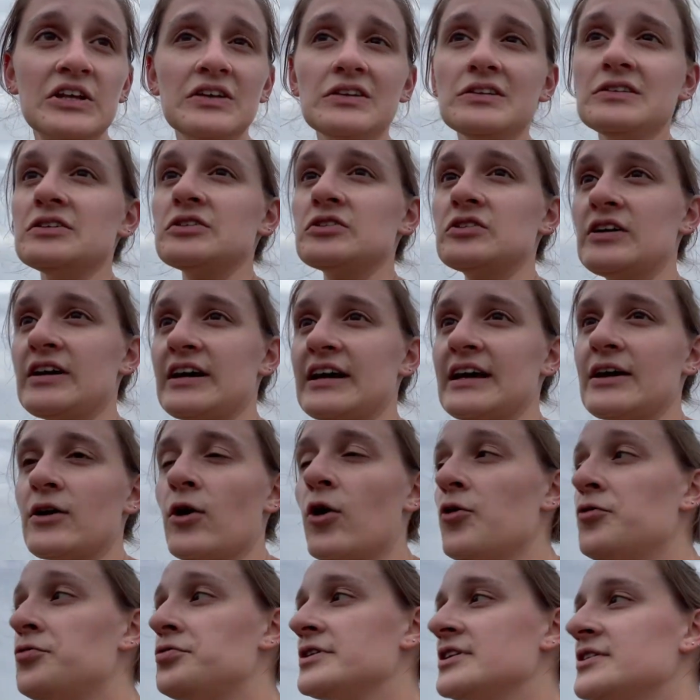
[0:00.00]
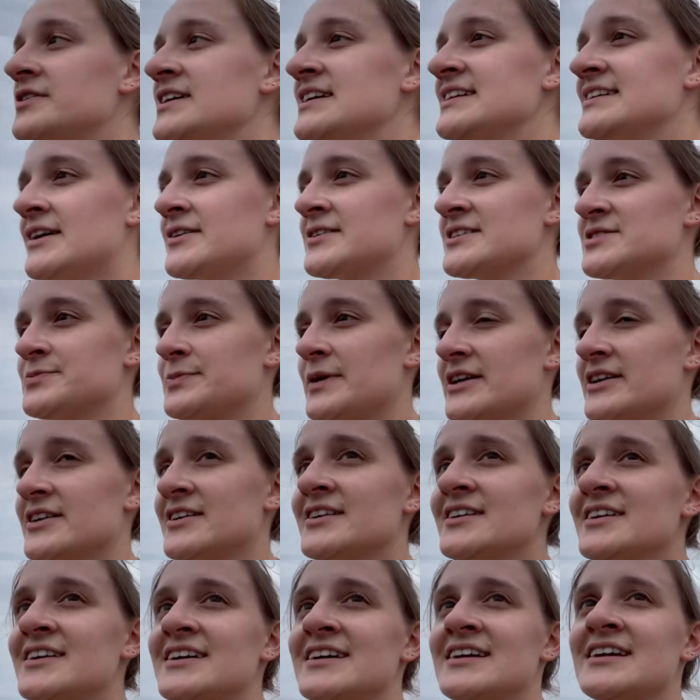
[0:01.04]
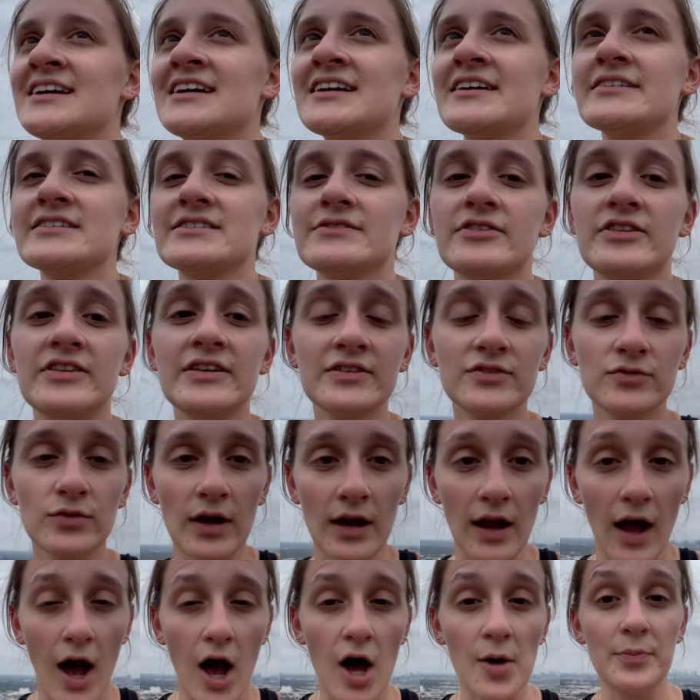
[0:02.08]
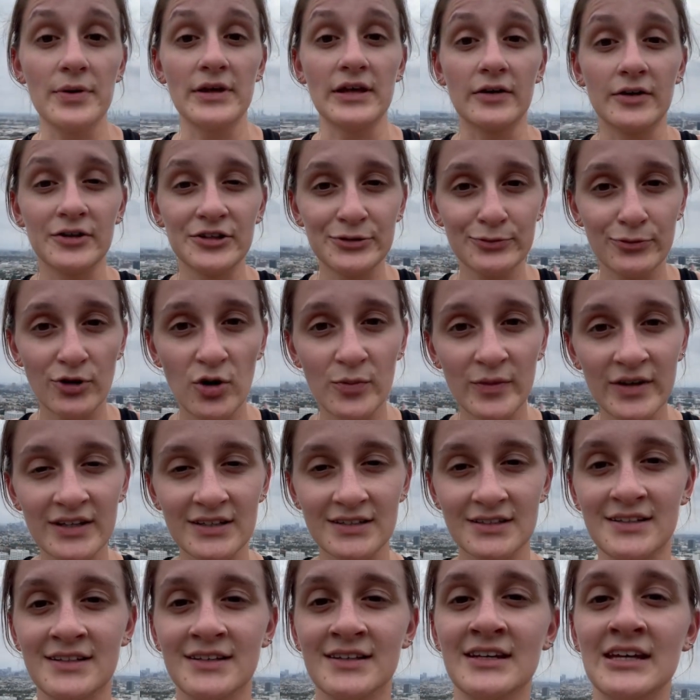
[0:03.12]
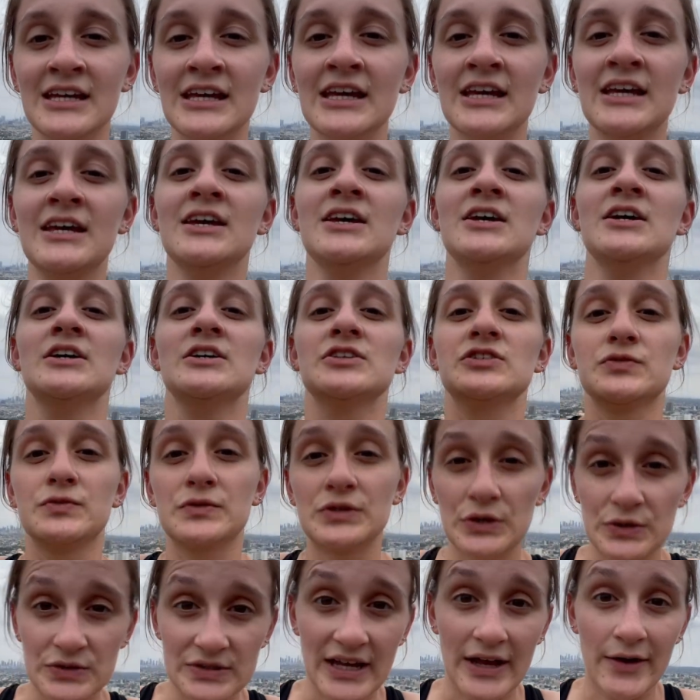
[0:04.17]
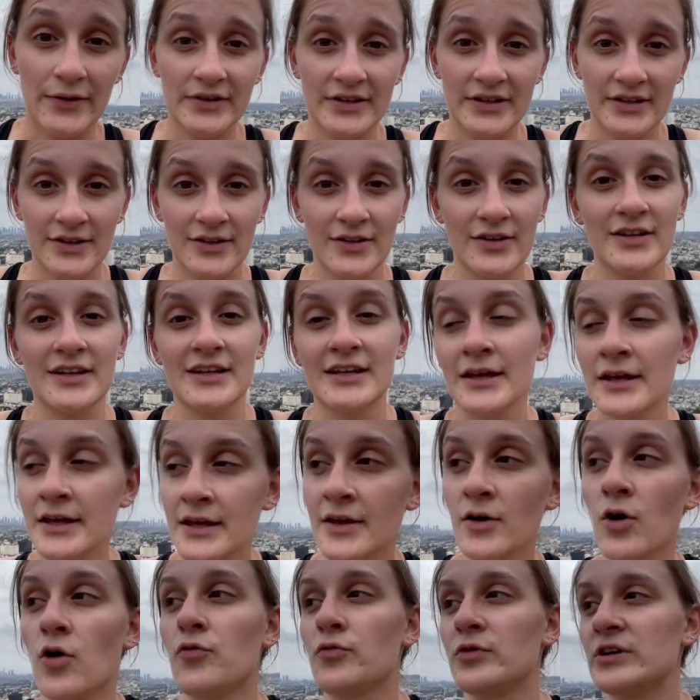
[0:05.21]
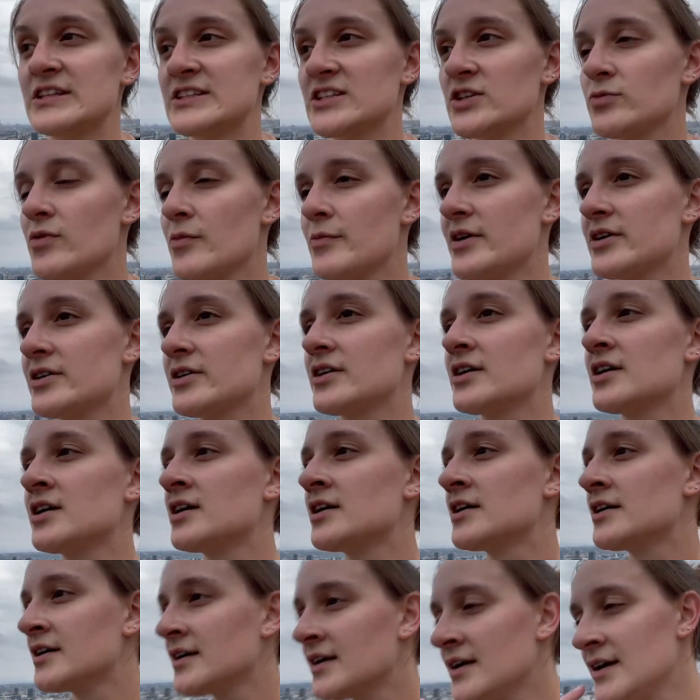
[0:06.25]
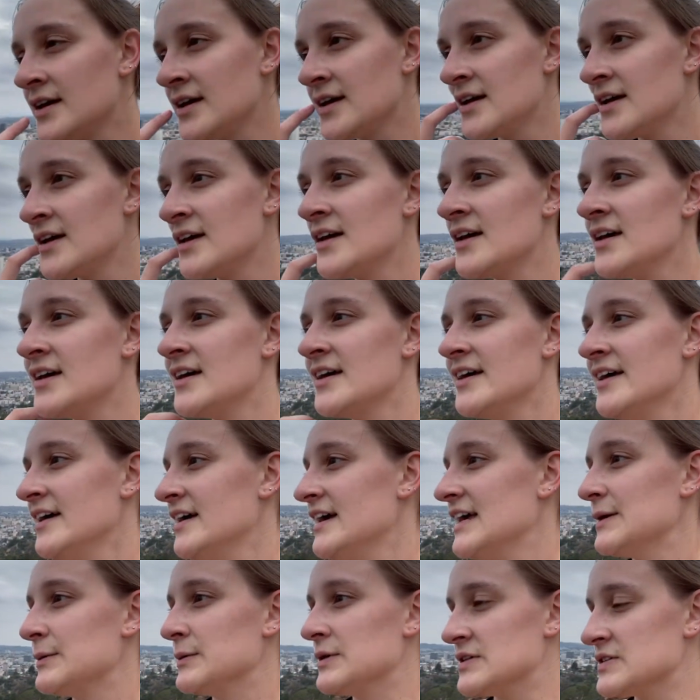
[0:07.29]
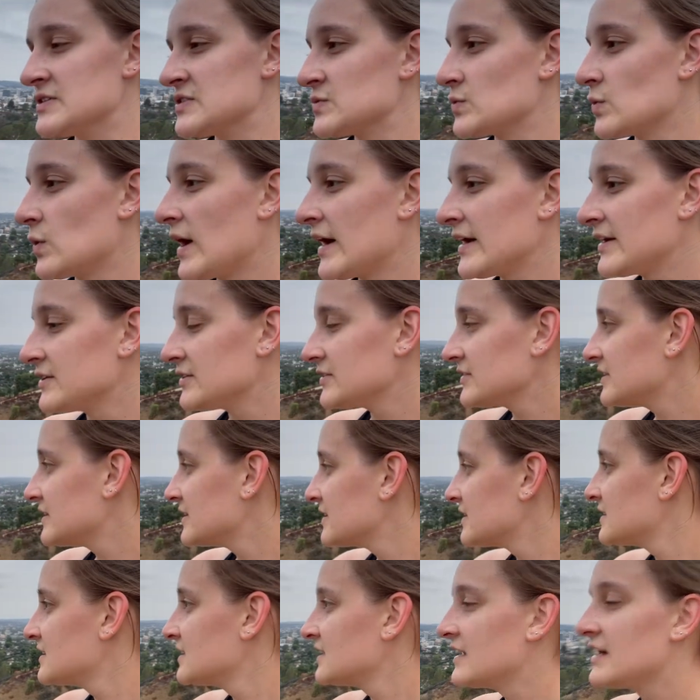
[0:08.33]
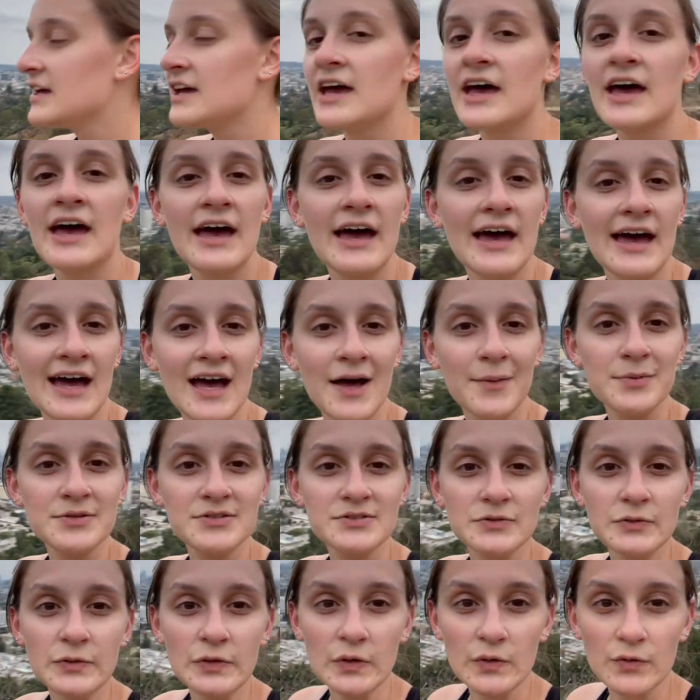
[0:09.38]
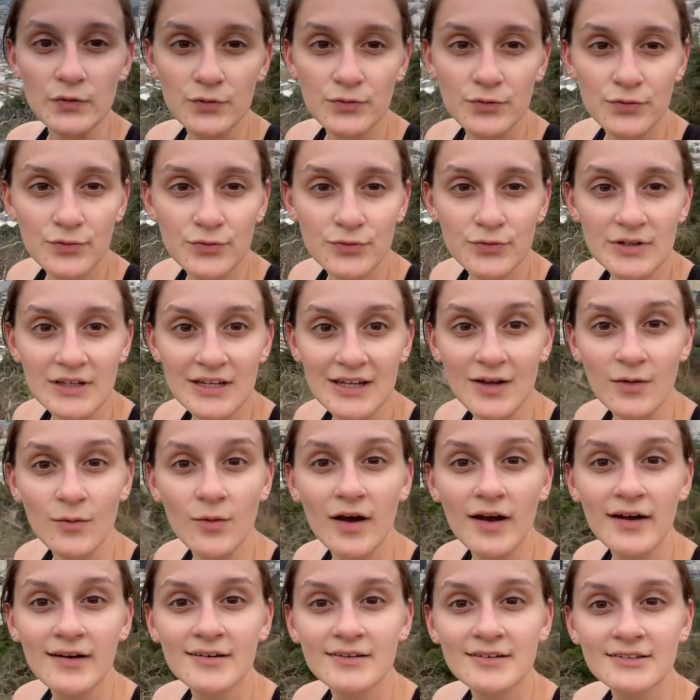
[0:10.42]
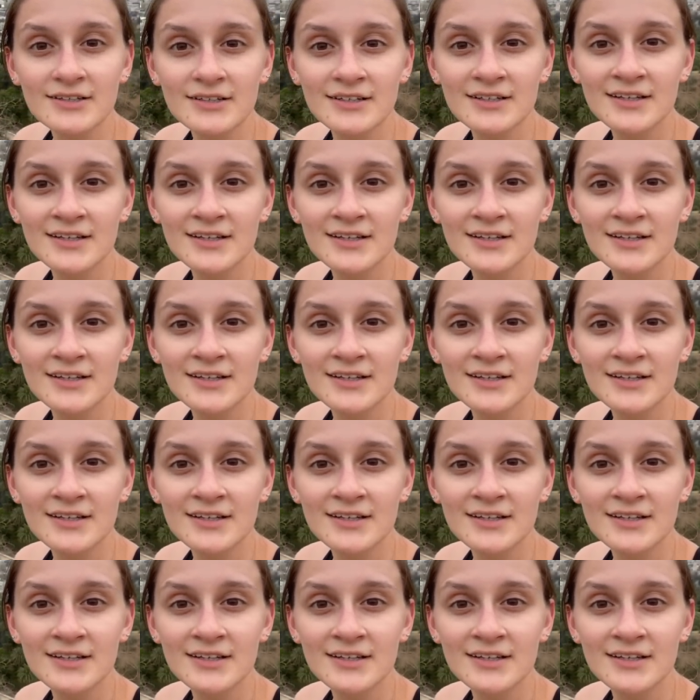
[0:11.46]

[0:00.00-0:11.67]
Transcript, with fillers: little hike. Hopefully going down is better because mm-hmm. mm -hmm. everything is going uphill at the moment. So if we go downhill, hopefully it's a little bit better. This is wild. Absolutely freaking wild.